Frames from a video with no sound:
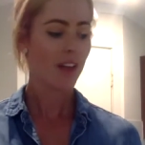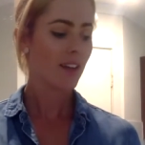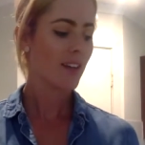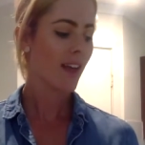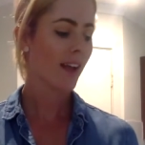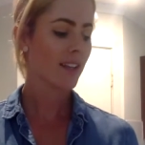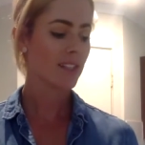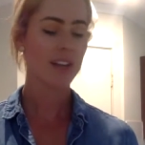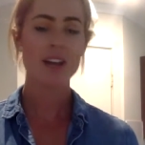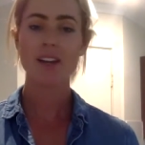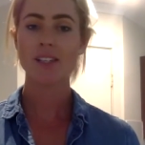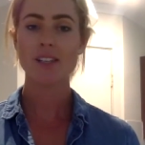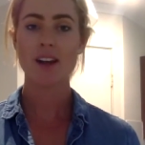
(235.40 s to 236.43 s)
Next, today
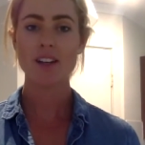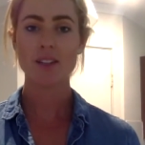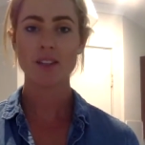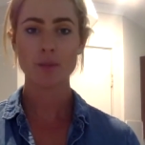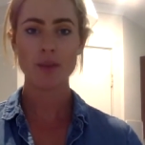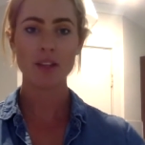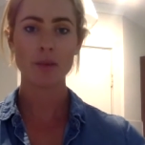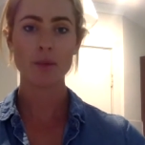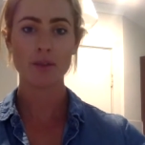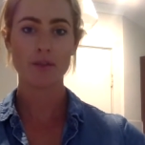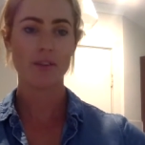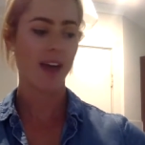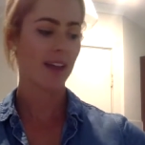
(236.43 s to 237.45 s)
I decided to be a little bit
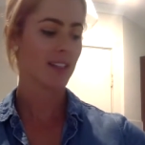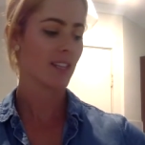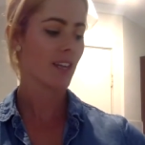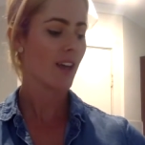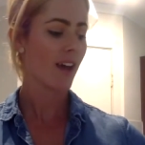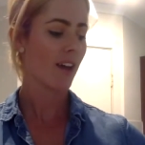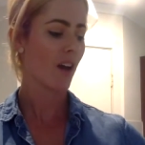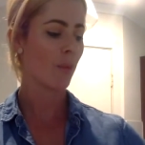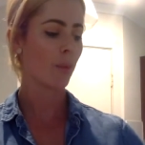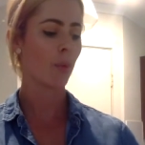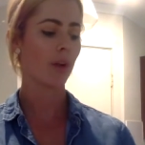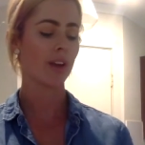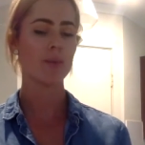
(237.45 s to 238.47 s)
fancy and I
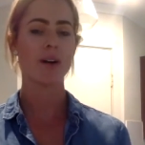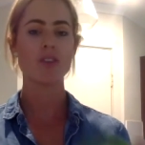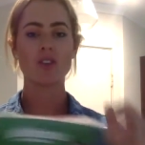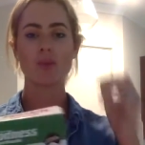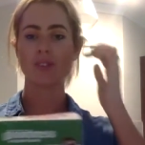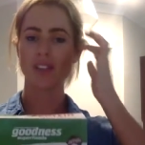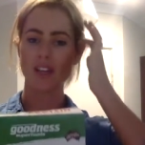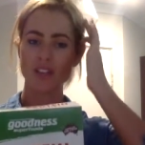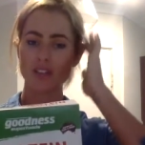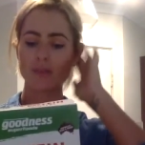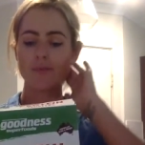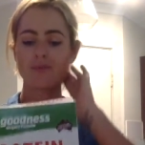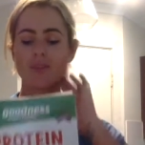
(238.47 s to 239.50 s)
put in my new obsession.
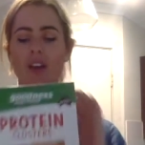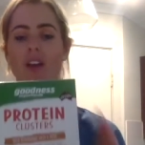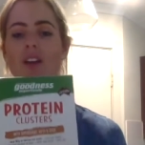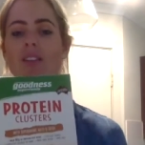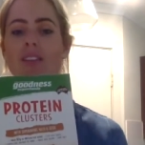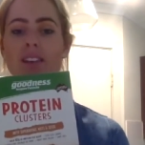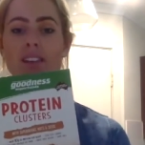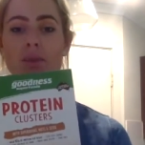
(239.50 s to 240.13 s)
So this